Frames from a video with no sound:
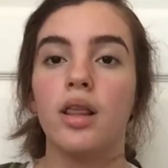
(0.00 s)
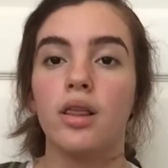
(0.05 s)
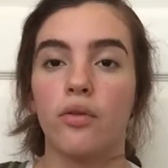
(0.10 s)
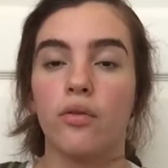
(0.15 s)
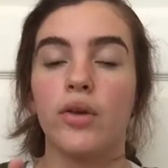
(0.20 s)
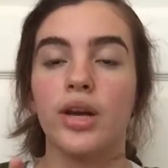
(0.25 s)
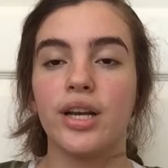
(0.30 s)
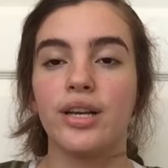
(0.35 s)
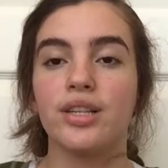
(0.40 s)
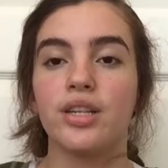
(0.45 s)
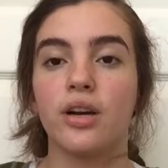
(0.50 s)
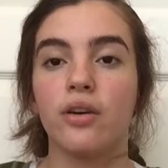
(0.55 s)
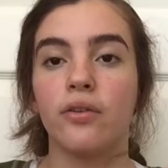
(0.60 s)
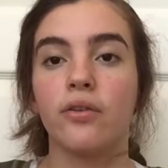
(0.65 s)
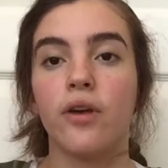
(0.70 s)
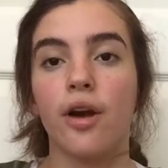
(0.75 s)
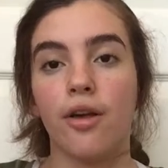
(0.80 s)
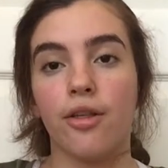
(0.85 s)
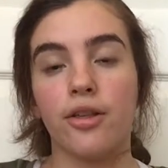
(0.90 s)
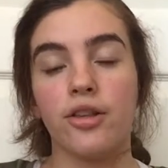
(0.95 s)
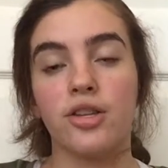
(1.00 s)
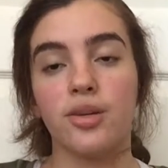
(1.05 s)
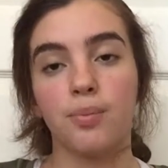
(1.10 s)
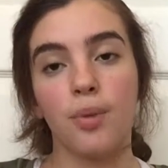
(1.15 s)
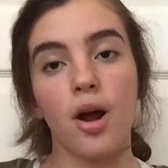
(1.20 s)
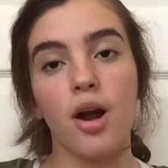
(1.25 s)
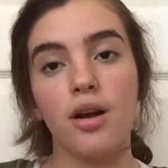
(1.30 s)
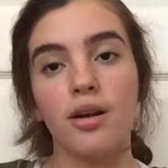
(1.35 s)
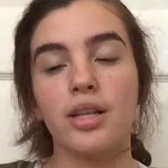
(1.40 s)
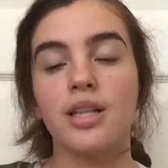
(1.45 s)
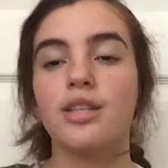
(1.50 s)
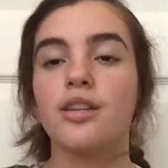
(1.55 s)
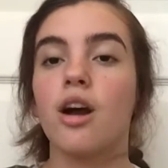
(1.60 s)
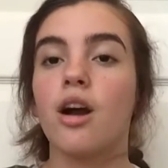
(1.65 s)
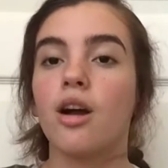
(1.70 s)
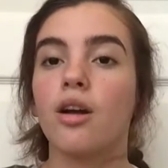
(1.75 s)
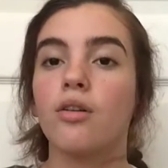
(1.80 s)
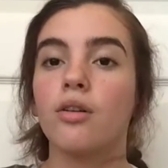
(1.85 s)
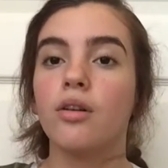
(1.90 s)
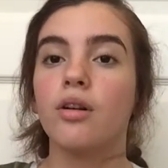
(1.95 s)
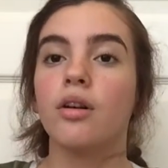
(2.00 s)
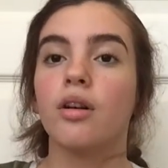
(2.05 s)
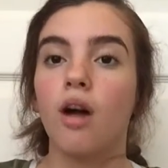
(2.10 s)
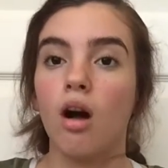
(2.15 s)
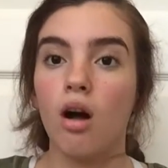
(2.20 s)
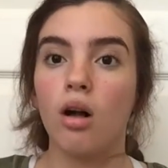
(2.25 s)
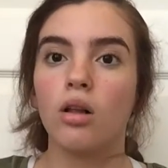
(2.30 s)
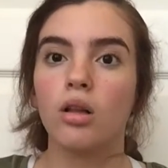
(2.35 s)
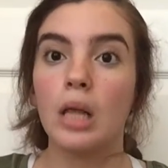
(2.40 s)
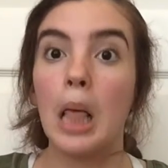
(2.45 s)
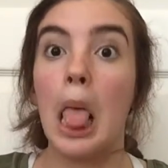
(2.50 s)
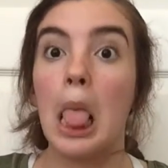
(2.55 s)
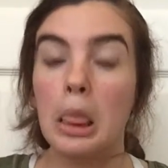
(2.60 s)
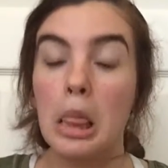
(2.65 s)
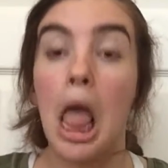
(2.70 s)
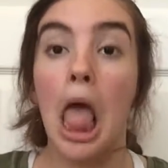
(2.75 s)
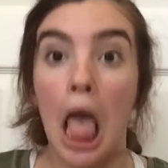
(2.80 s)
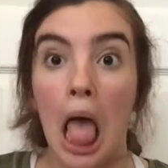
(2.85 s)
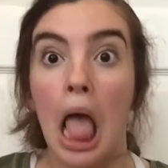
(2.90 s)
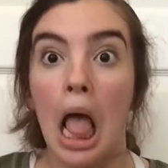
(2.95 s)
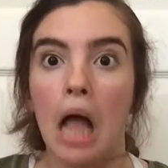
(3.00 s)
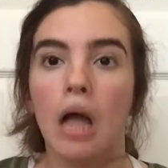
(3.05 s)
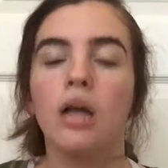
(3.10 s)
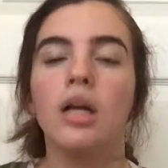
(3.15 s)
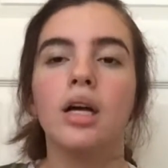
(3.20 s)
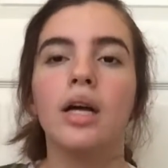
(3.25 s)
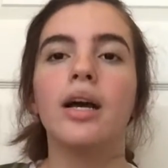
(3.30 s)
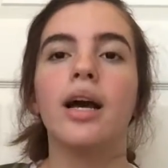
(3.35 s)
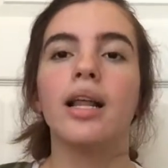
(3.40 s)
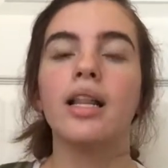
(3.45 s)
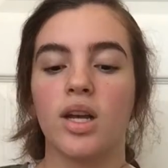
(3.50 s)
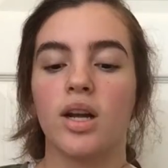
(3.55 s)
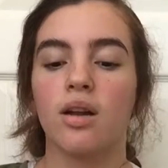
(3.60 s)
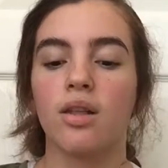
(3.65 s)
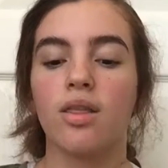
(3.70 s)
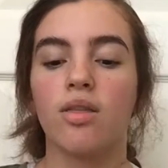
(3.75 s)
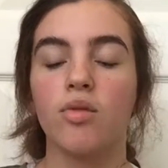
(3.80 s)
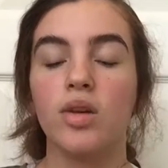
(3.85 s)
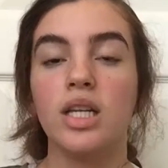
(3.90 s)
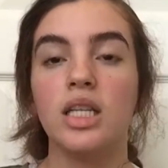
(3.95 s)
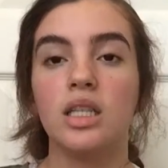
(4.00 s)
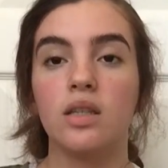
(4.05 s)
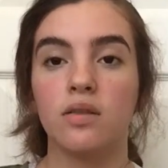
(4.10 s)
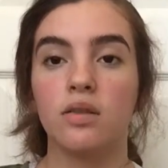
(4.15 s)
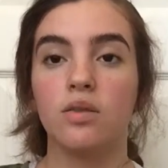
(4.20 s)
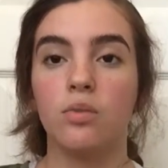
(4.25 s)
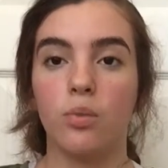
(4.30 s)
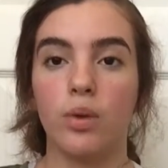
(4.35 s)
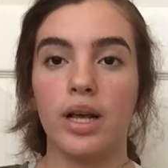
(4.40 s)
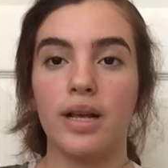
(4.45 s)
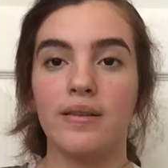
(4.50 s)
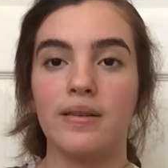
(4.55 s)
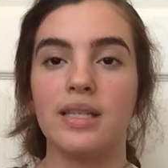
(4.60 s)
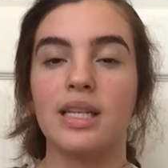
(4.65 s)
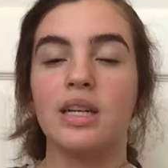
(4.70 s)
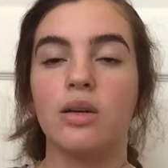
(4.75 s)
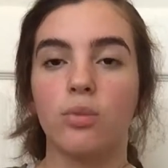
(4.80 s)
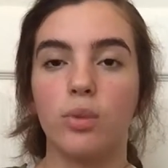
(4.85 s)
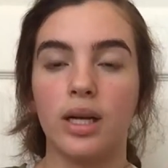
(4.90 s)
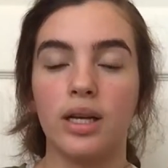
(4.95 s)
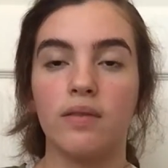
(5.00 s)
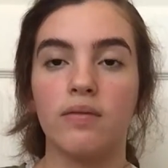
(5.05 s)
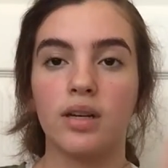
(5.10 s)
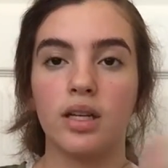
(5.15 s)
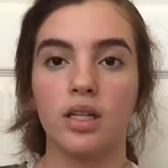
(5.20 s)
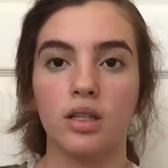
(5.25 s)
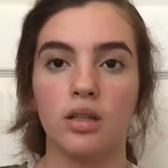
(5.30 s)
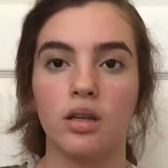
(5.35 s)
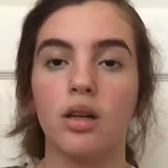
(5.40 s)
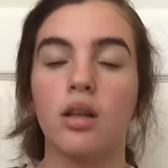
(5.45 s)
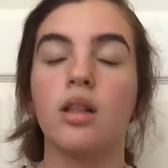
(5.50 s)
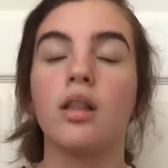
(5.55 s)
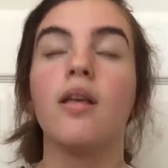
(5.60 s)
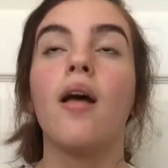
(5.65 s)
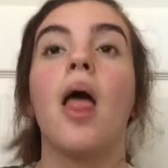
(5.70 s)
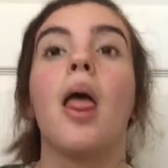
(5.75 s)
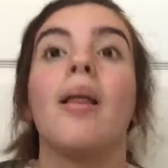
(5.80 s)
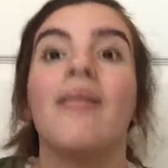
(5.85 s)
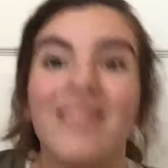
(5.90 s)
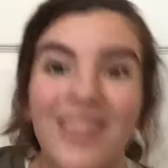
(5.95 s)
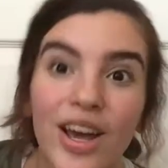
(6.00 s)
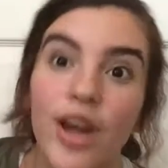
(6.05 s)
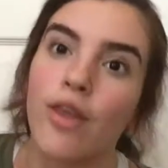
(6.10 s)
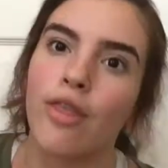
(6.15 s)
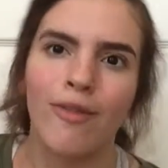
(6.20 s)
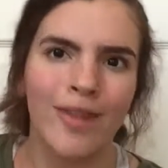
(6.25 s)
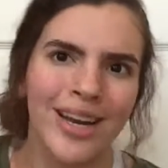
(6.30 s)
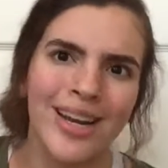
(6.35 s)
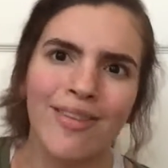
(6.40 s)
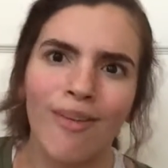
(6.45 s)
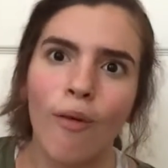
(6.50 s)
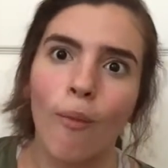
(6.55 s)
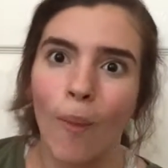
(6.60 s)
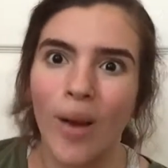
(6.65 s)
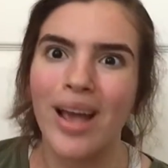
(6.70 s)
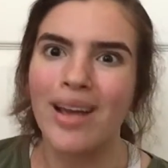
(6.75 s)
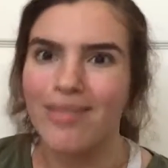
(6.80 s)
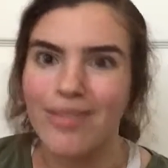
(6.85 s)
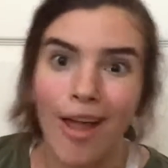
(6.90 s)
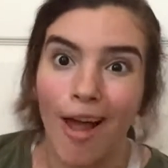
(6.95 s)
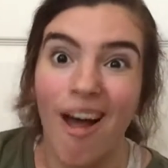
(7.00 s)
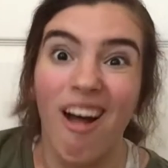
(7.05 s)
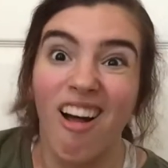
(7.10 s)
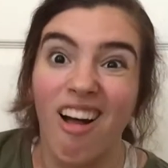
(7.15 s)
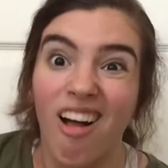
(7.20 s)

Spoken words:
the rings are farthest apart is called. There are three different ways that a wave can. There are three different waves.